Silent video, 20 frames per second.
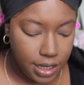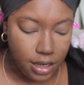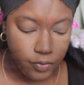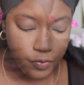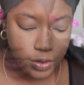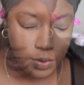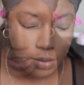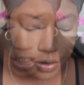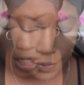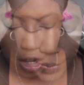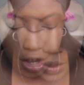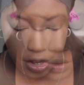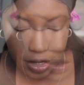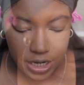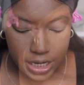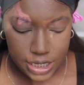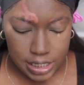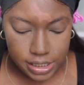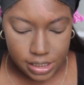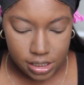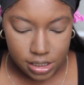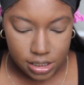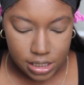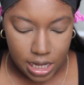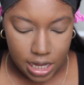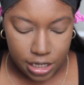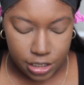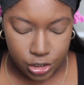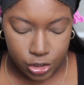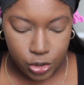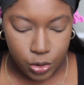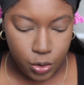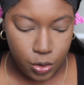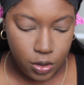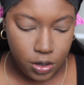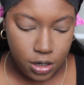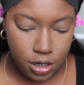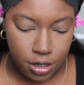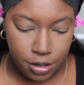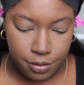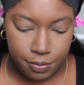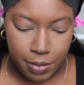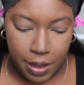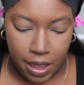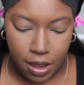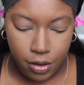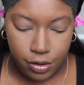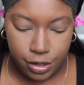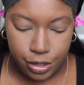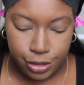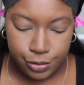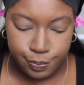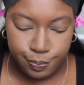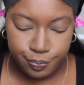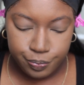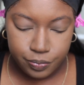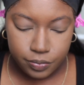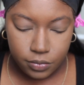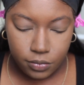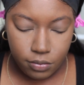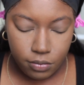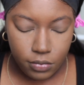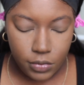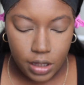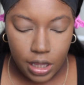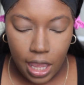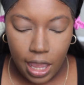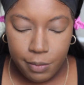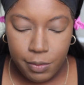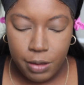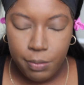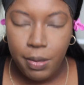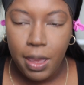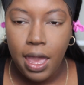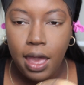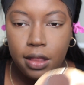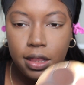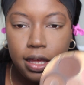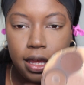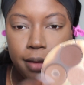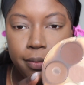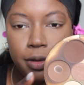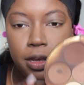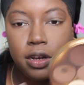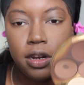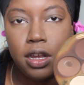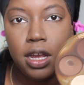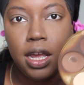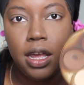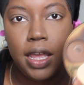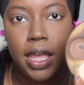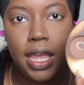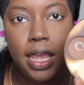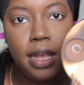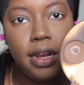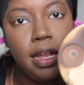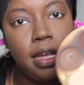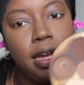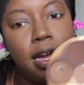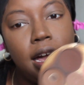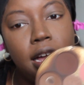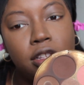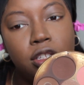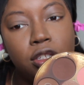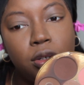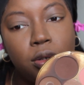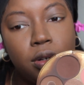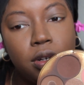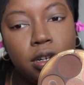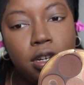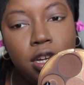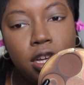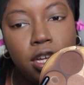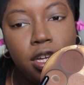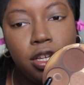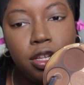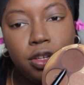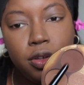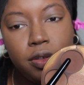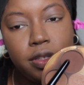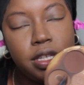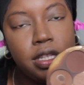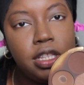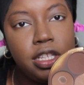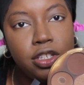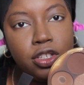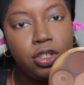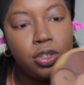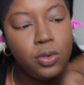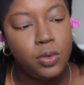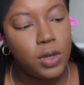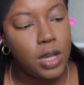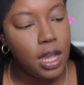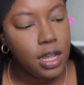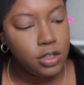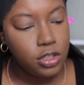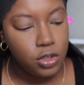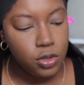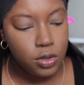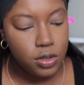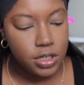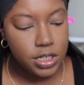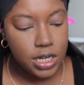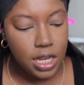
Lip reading: This Tarte's contour palette. I'm gonna go ahead and contour using these two contour